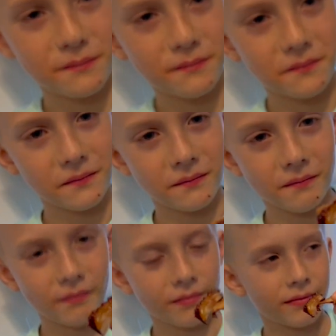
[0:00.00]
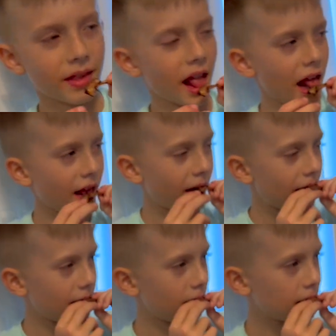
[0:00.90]
Wow, it's definitely
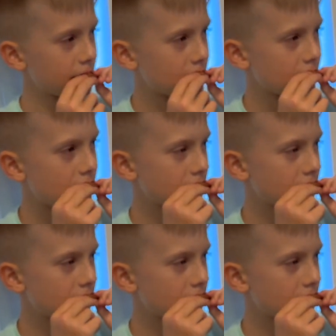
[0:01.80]
octopus.